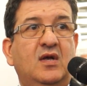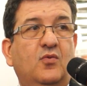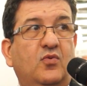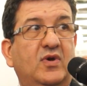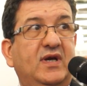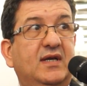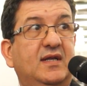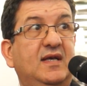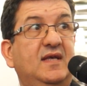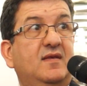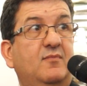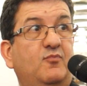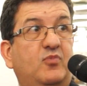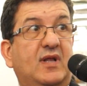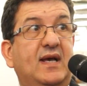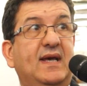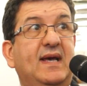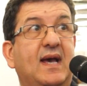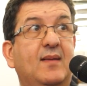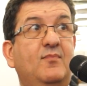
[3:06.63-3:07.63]
We can even
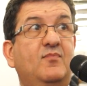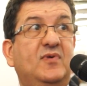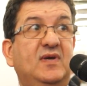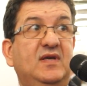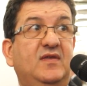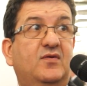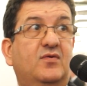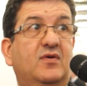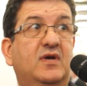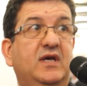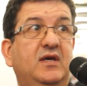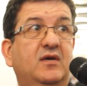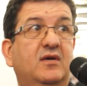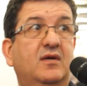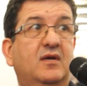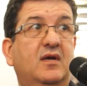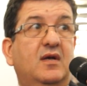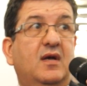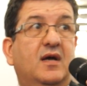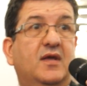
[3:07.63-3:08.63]
play MP3.
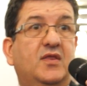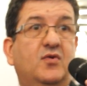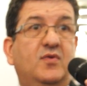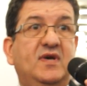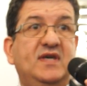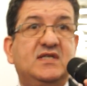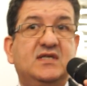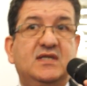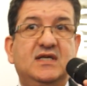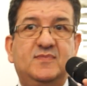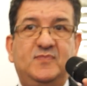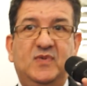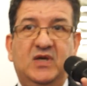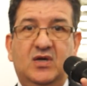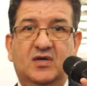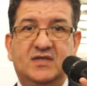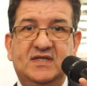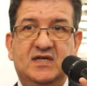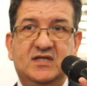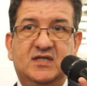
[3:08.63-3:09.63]
And the reason is
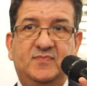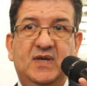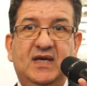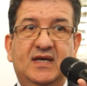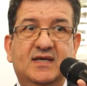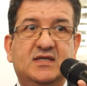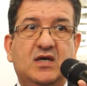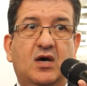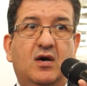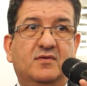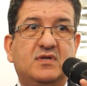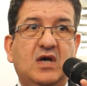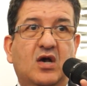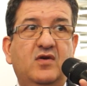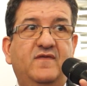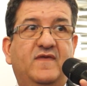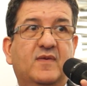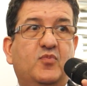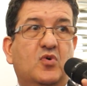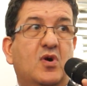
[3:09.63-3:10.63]
because our speakers aren't
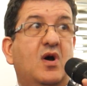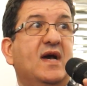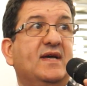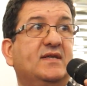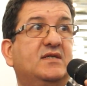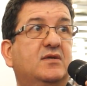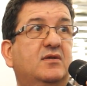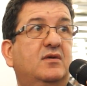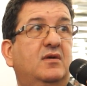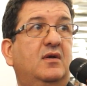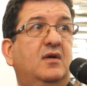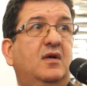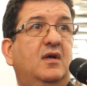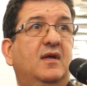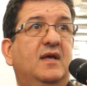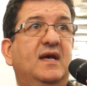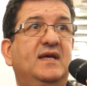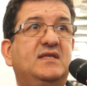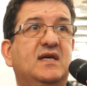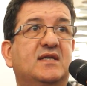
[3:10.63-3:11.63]
over bright,
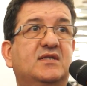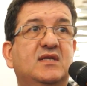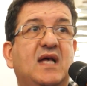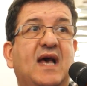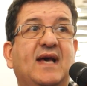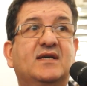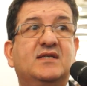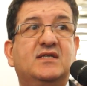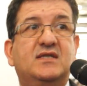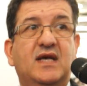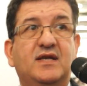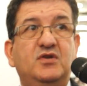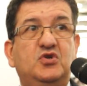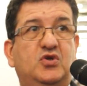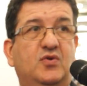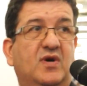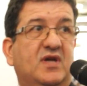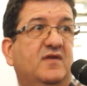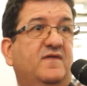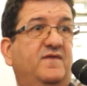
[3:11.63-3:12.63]
it doesn't
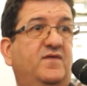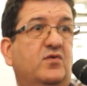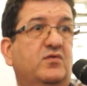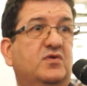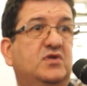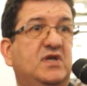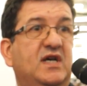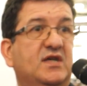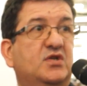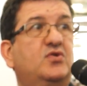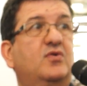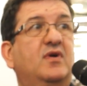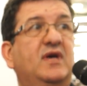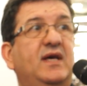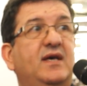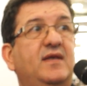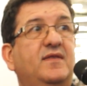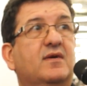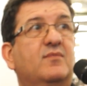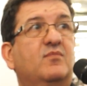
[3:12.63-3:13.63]
accentuate the faults. Yes, you'll
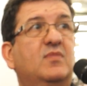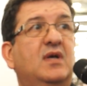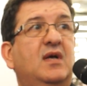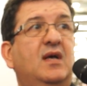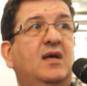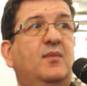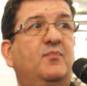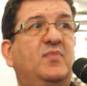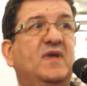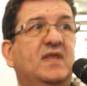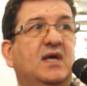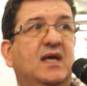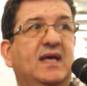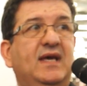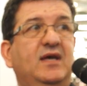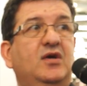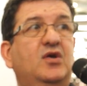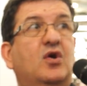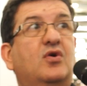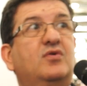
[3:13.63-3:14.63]
hear them, but they're
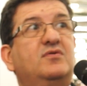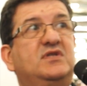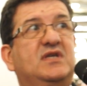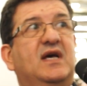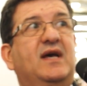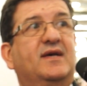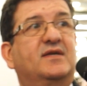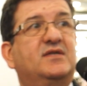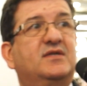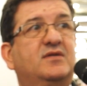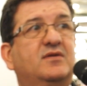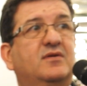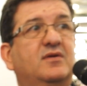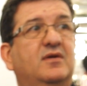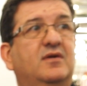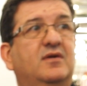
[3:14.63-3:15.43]
in context.